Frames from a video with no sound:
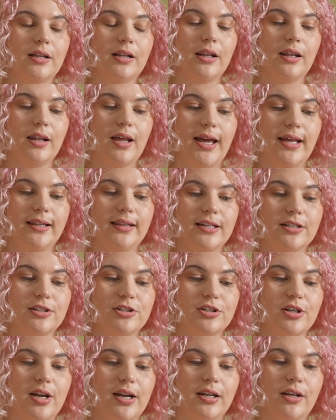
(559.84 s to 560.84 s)
light that's
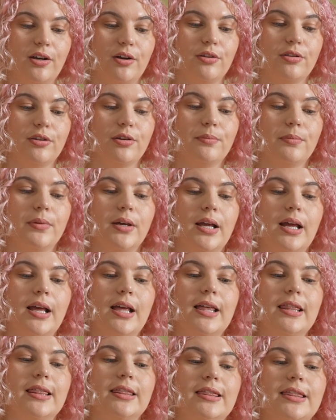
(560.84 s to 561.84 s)
shining on them.
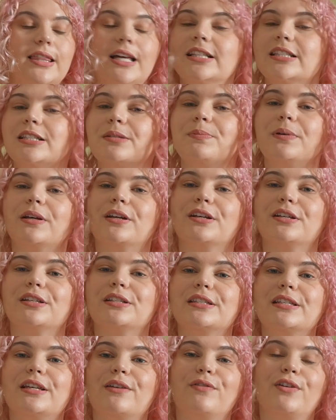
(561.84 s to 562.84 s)
That's
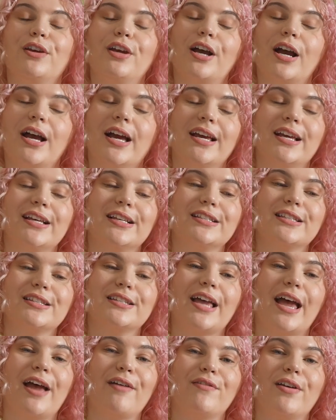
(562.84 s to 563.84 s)
because if you guys
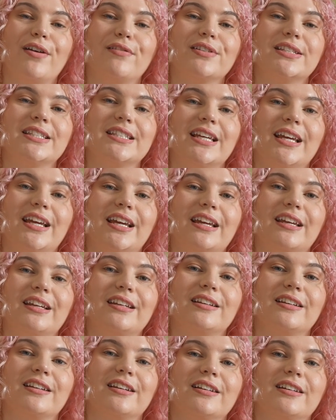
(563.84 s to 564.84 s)
have ever
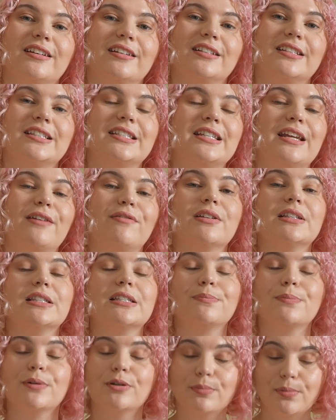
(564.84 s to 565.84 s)
seen Steven
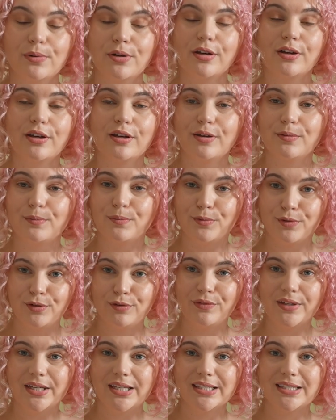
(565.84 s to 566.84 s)
Spielberg
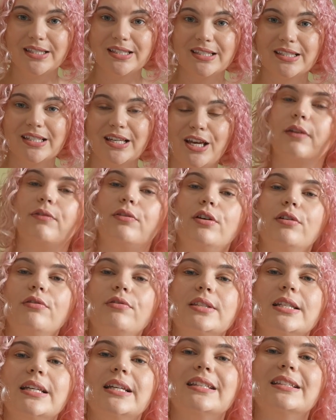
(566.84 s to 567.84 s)
movies, if
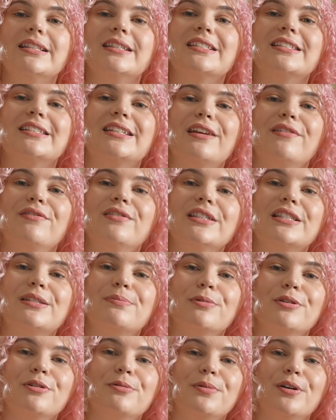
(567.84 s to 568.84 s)
you've seen Steven
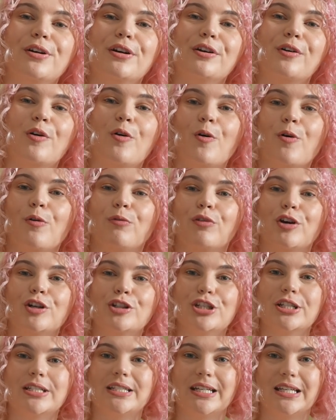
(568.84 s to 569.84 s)
Spielberg or
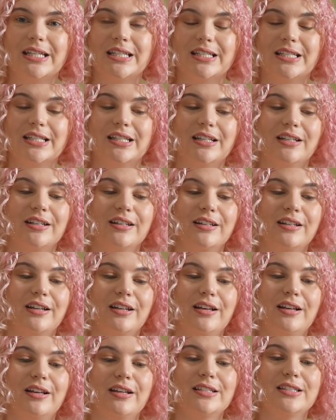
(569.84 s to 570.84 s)
Roger Deakins
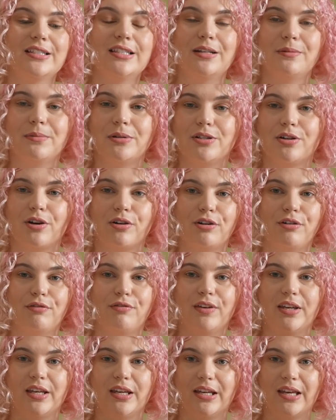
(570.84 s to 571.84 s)

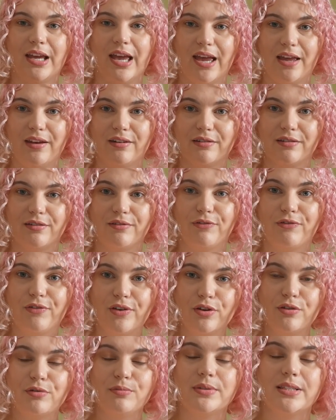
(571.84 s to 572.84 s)
cinematography and
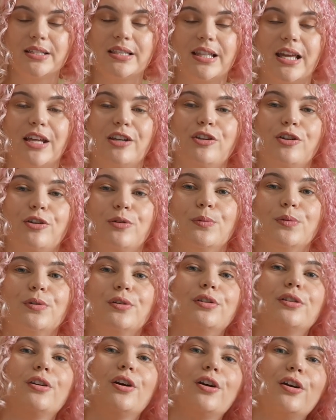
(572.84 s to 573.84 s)
films, then you
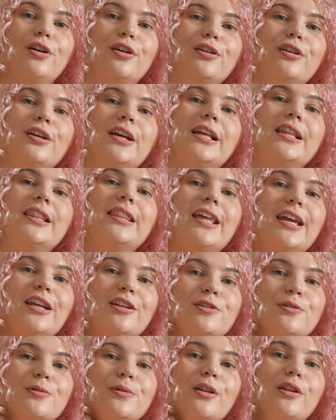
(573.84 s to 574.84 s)
would know they
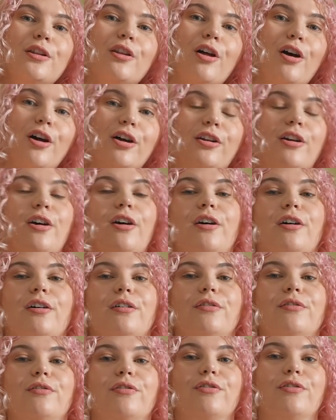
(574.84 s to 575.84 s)
do a lot
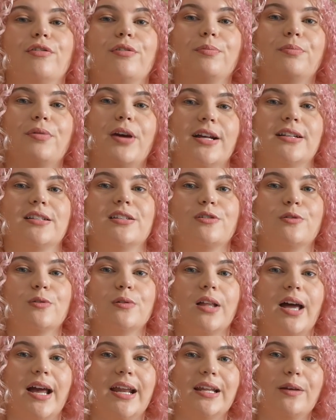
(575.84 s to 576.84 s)
of practical
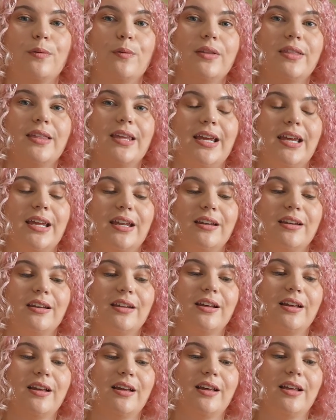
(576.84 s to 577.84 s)
lighting within
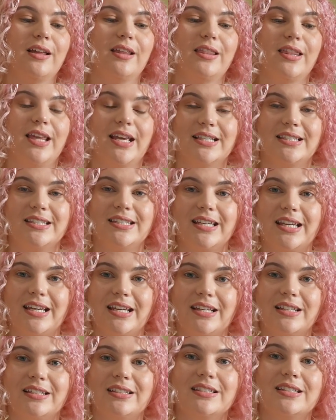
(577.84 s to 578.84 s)
their
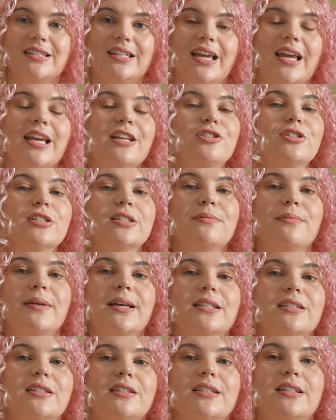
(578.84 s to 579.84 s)
scenes. It just
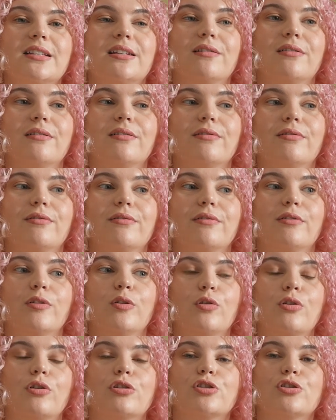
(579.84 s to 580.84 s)
makes it
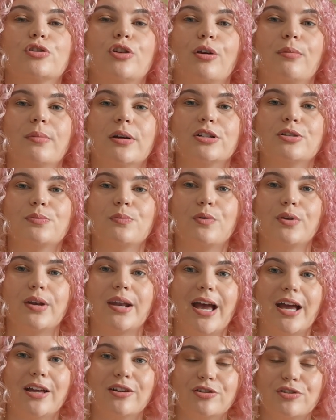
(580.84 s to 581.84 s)
look so much more
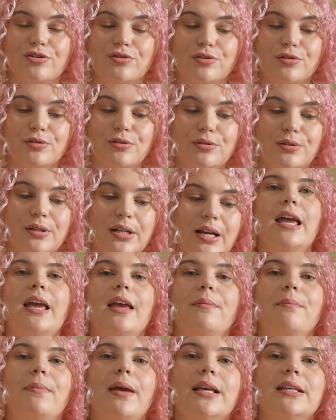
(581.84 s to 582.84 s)
natural.
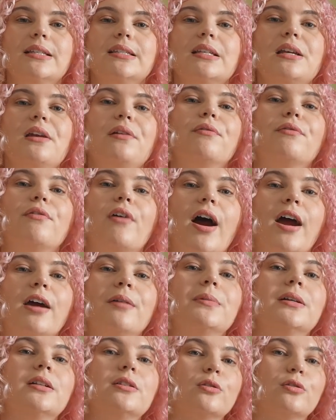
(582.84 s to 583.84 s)
It makes the
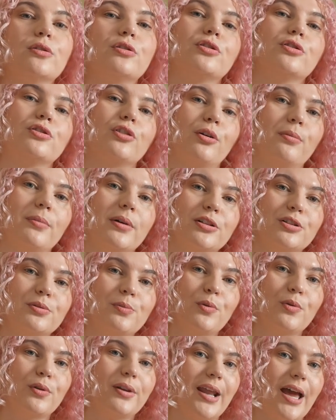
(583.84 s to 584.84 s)
environment look so much
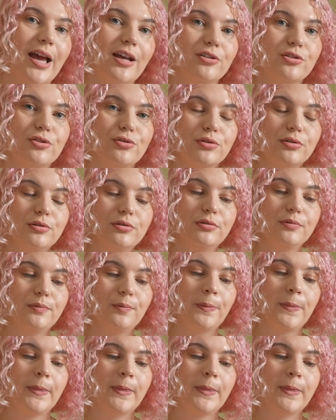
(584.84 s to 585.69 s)
more natural